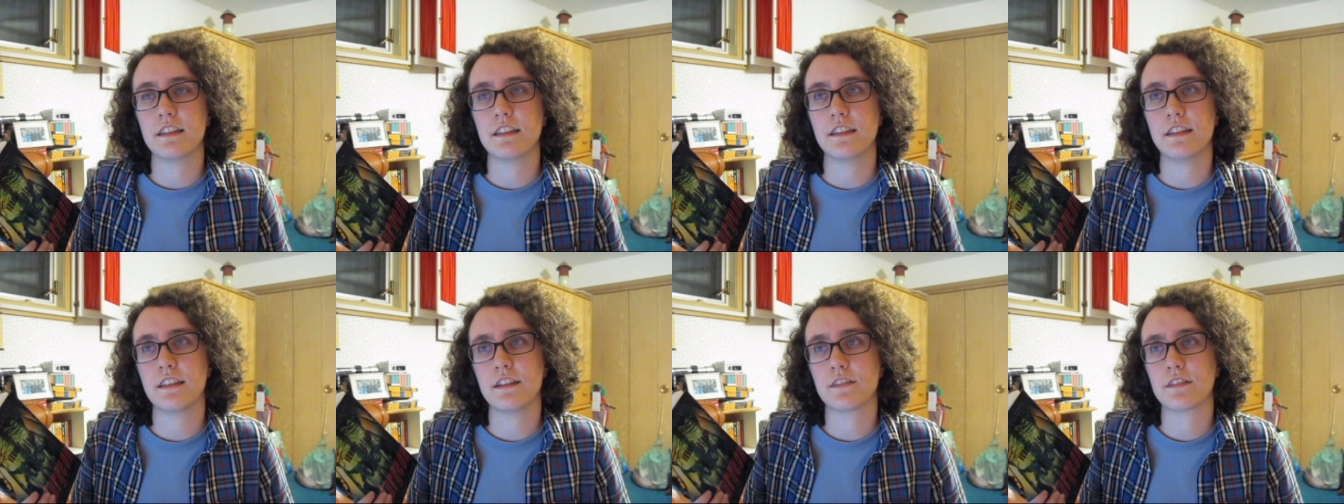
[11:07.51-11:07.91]

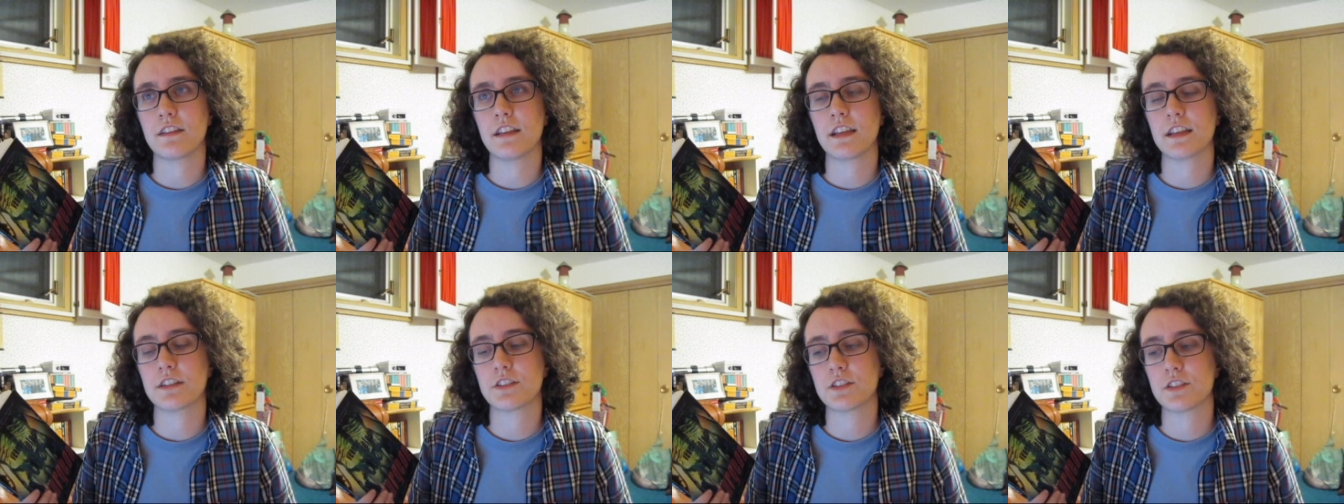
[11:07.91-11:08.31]
they're
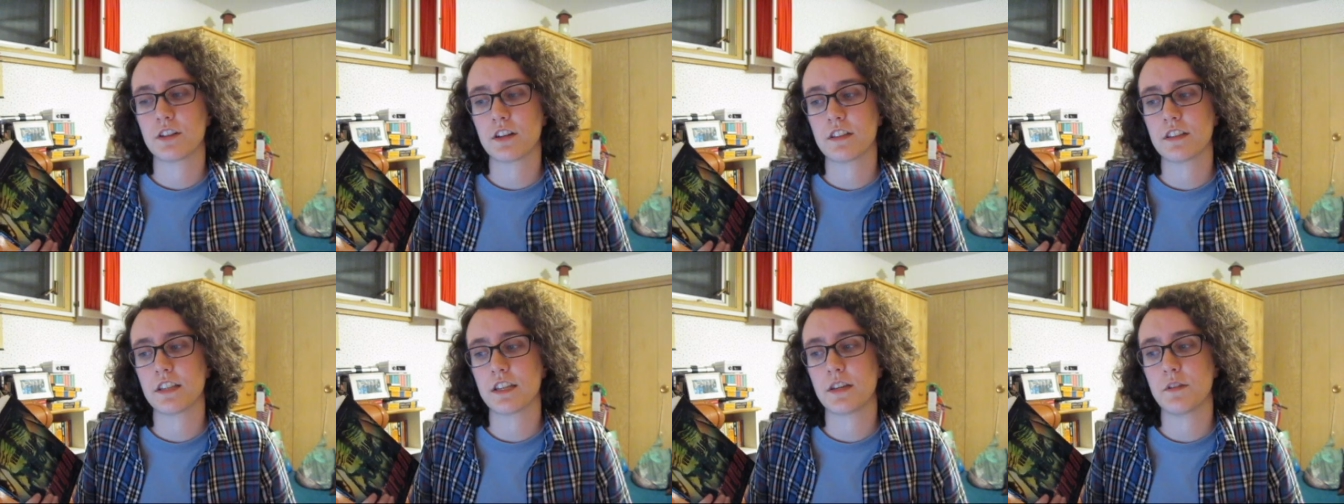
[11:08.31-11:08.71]
like,
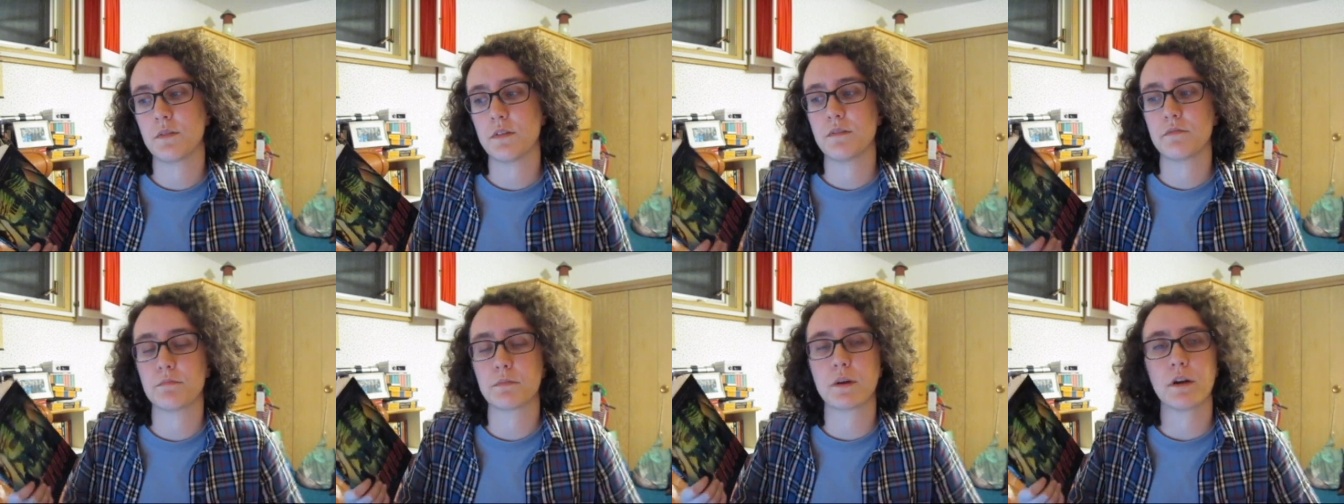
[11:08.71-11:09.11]
Charlie,
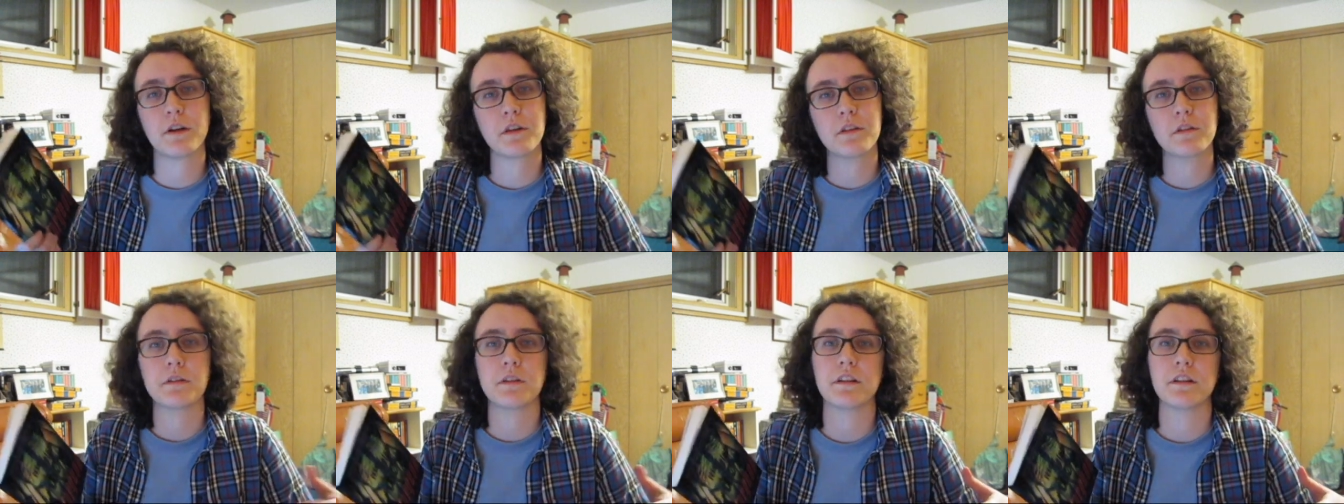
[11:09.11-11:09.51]
we've
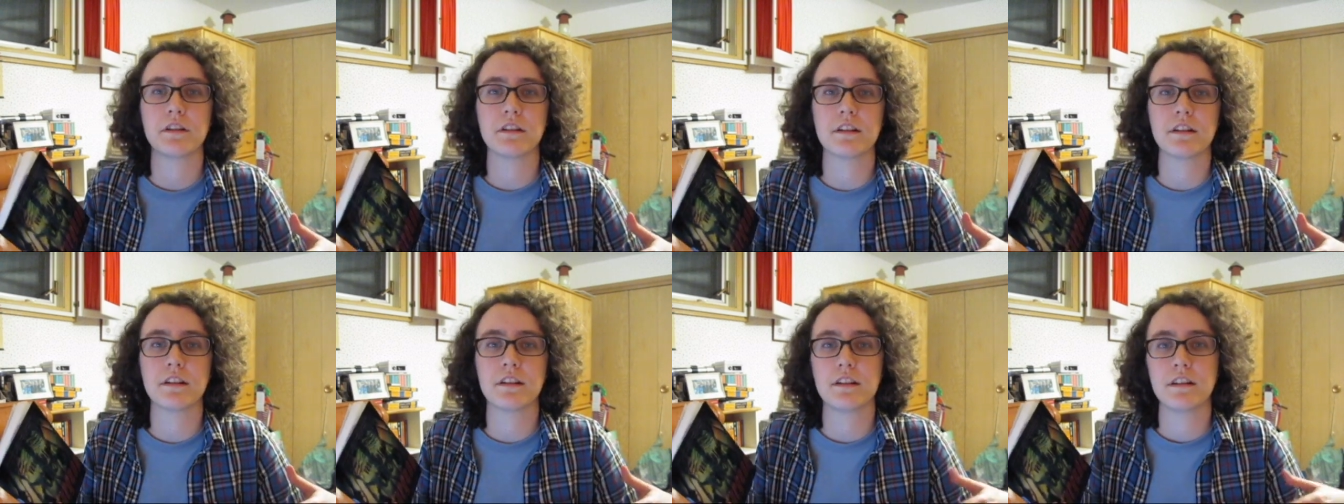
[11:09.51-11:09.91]
brought you
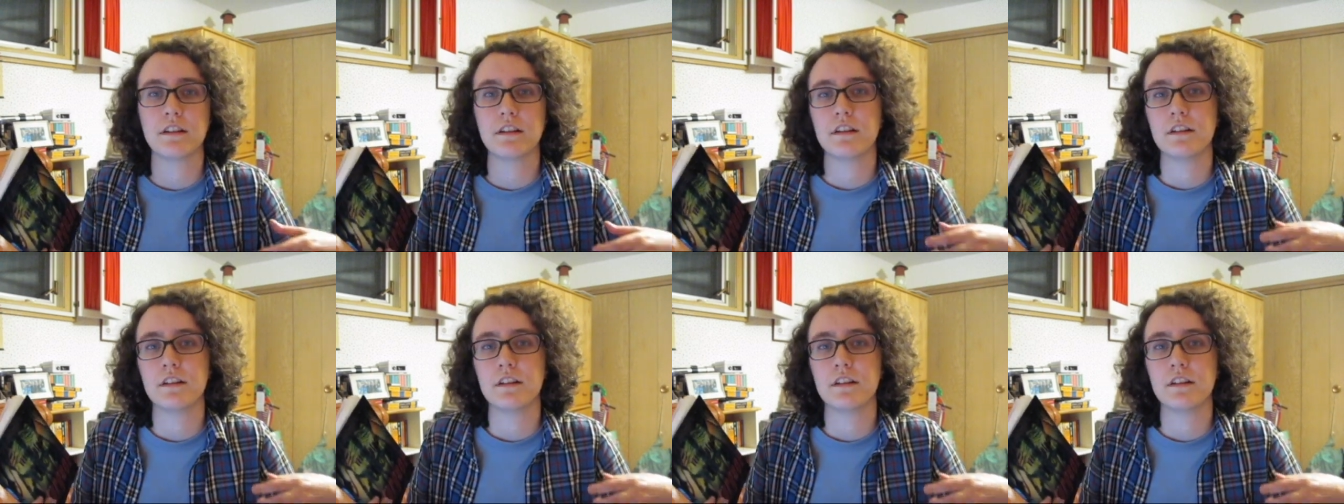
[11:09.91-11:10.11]
here